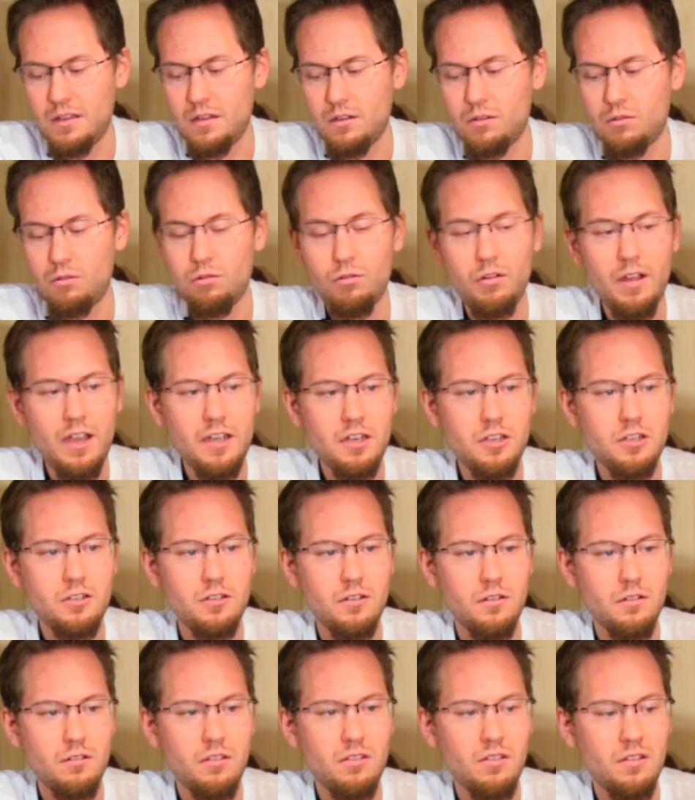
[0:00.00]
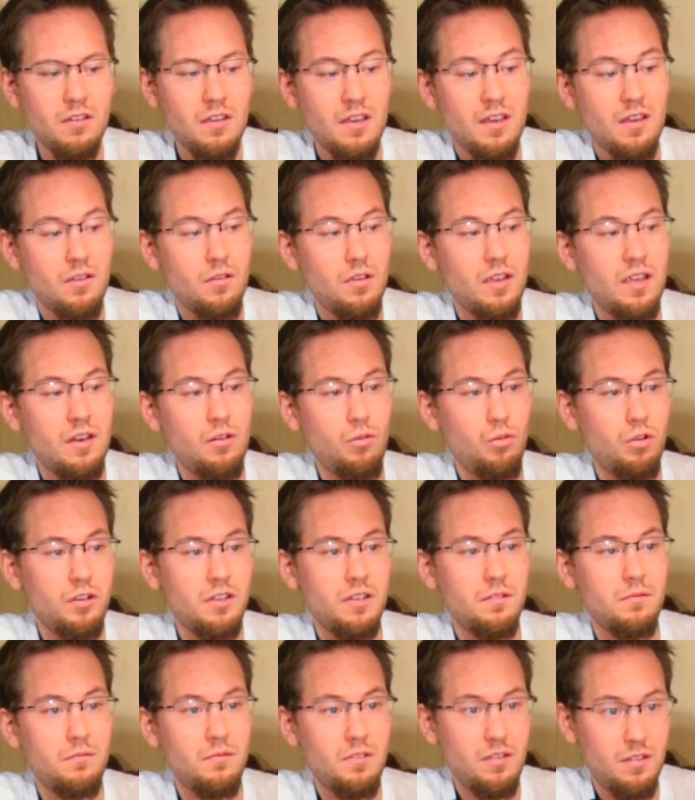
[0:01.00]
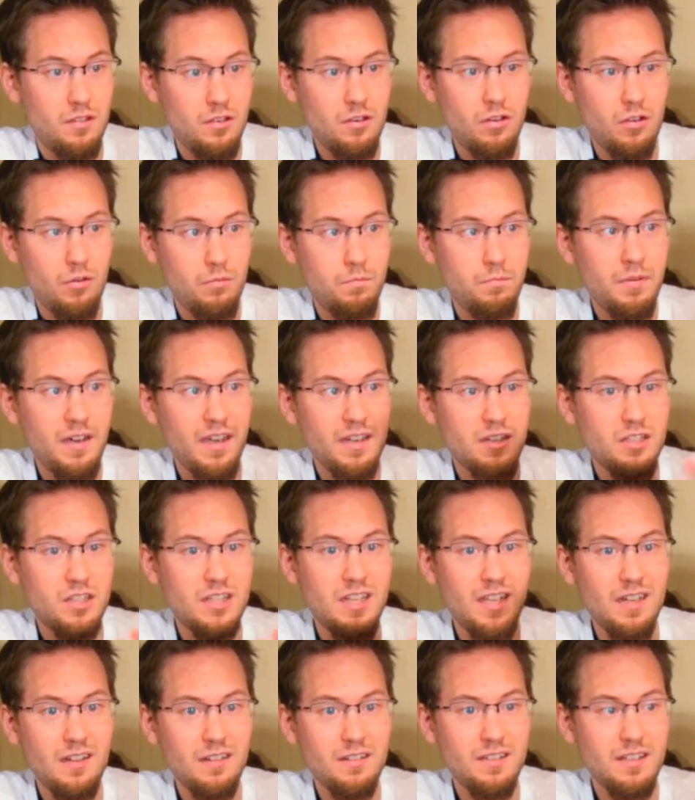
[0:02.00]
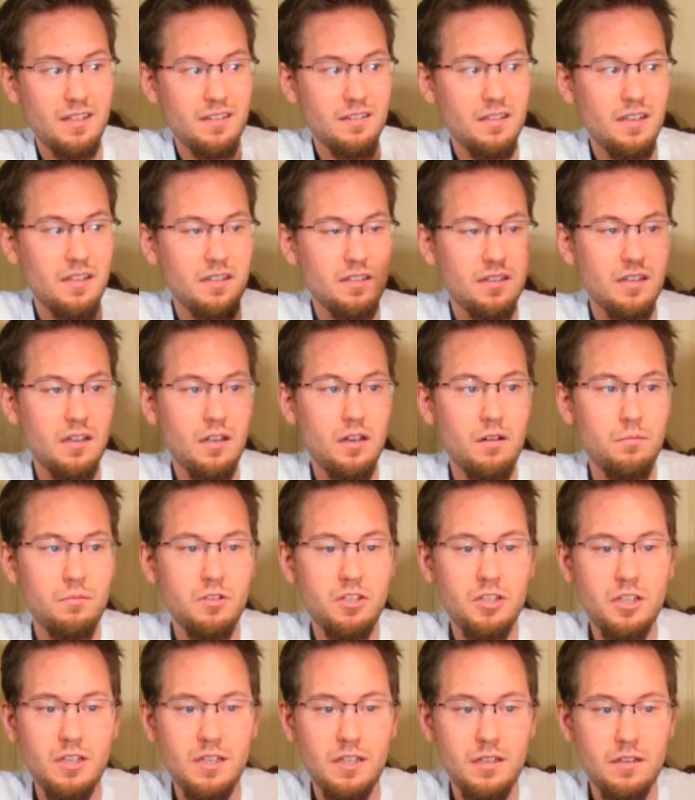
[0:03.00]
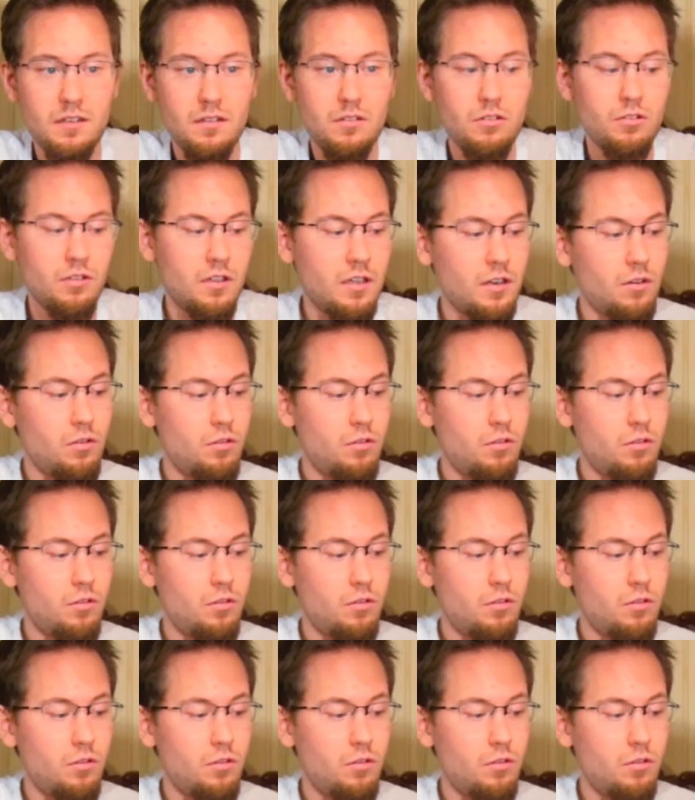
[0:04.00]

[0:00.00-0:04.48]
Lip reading: corrections in order, you know, by tilting the entire machine. You can